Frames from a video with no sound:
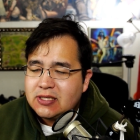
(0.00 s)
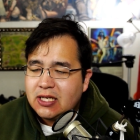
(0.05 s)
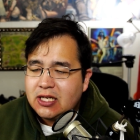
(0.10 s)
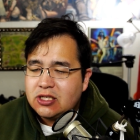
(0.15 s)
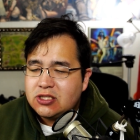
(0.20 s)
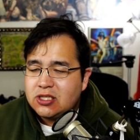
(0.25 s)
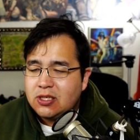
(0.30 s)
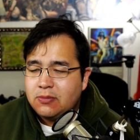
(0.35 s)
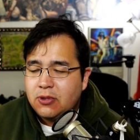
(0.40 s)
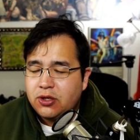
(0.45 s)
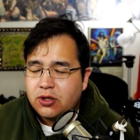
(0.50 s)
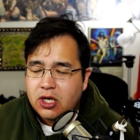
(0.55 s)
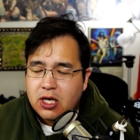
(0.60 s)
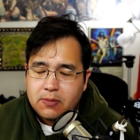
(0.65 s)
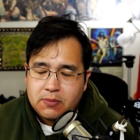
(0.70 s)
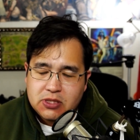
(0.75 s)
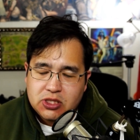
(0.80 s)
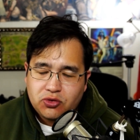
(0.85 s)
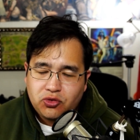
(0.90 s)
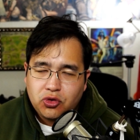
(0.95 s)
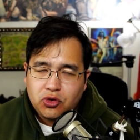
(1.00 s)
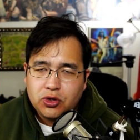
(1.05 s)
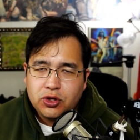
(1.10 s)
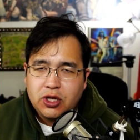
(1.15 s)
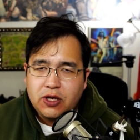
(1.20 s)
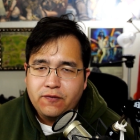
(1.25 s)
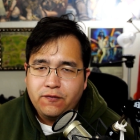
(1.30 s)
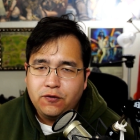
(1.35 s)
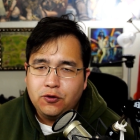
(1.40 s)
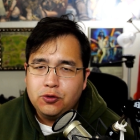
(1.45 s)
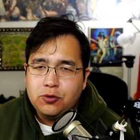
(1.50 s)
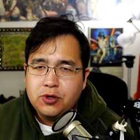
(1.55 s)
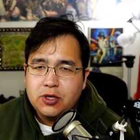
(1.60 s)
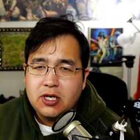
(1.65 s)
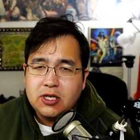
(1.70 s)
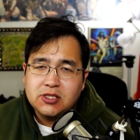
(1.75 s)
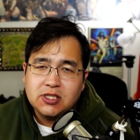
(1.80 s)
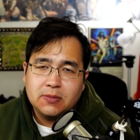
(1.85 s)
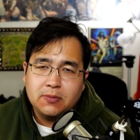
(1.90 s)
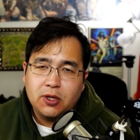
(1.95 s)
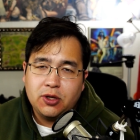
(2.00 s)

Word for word: like some other companies for the fluid and some